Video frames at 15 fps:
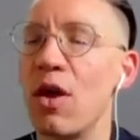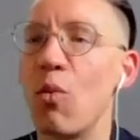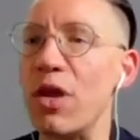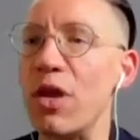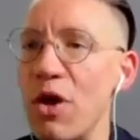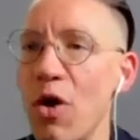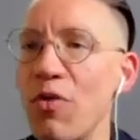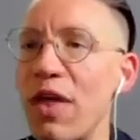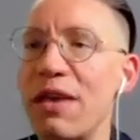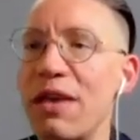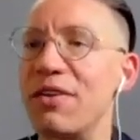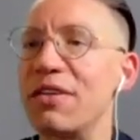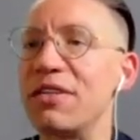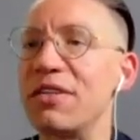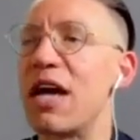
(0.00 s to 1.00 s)
We know
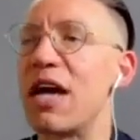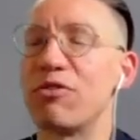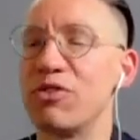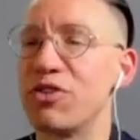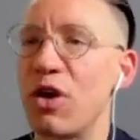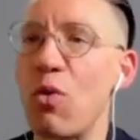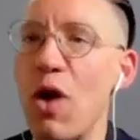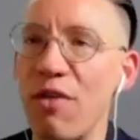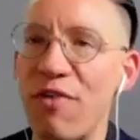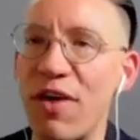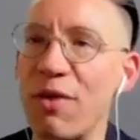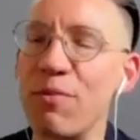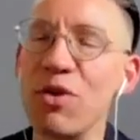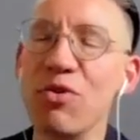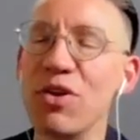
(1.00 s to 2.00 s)
that doctrines like qualified
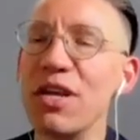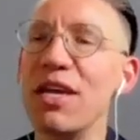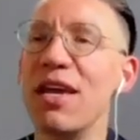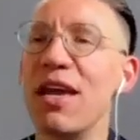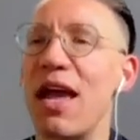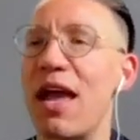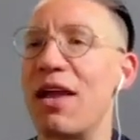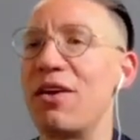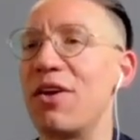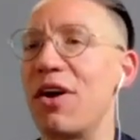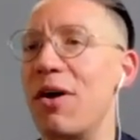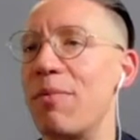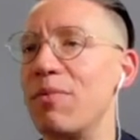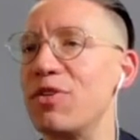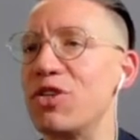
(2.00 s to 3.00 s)
immunity and um,